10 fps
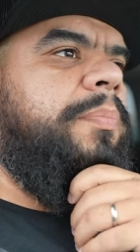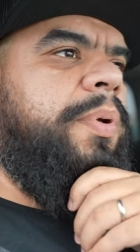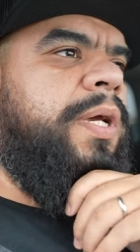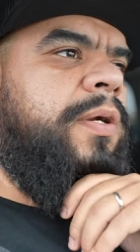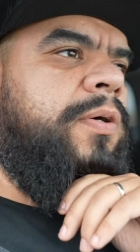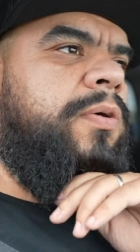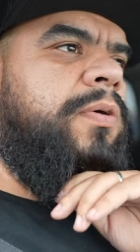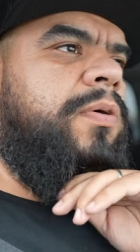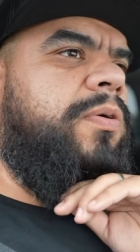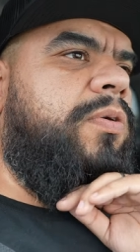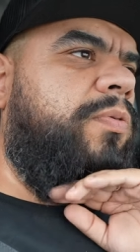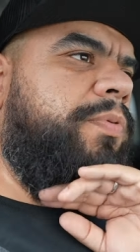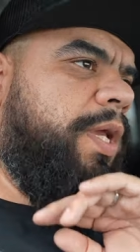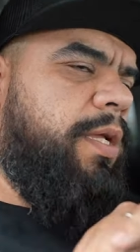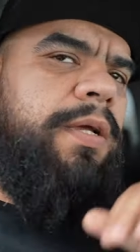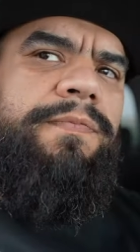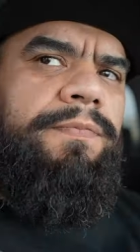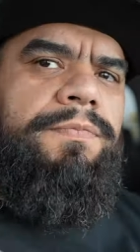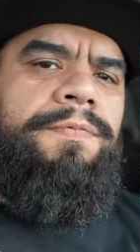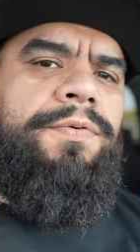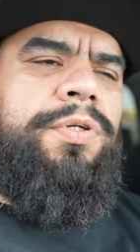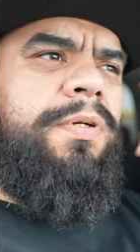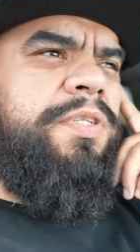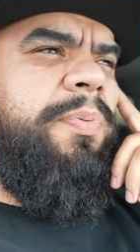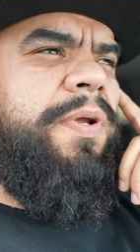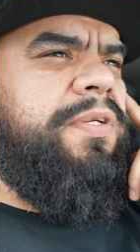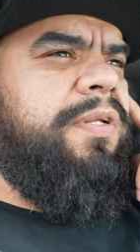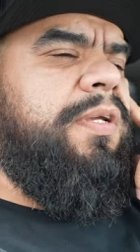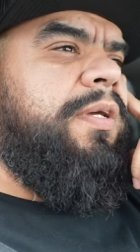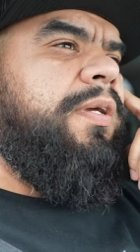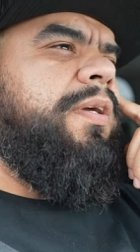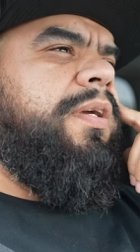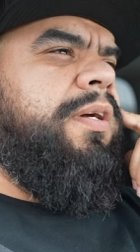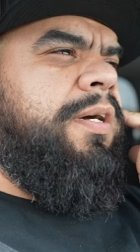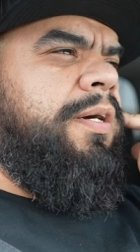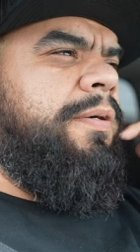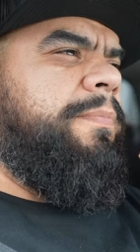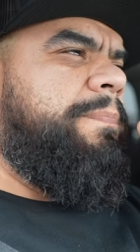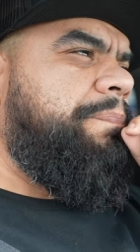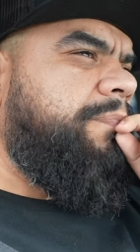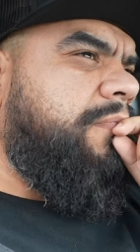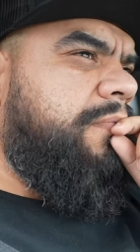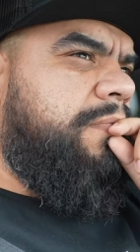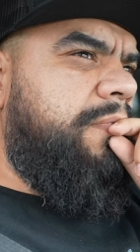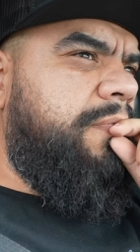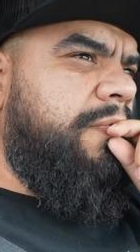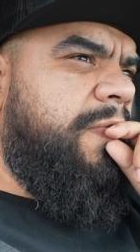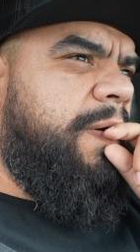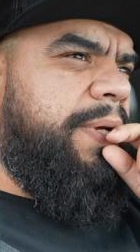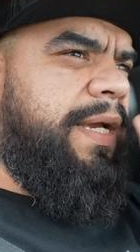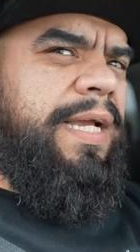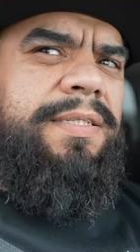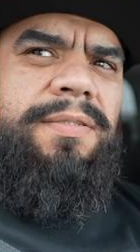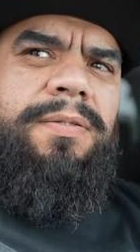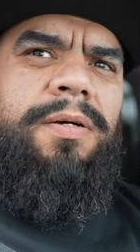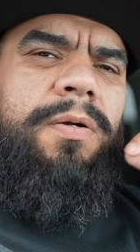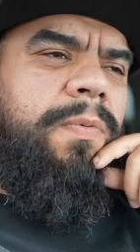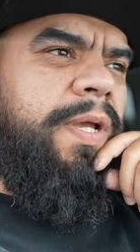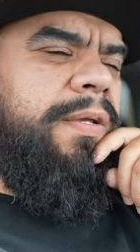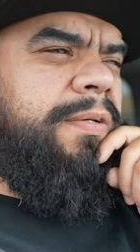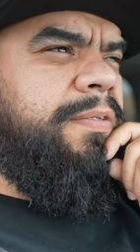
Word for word: Pero yeah, for sure, inspiration. But yeah, guys, on our way.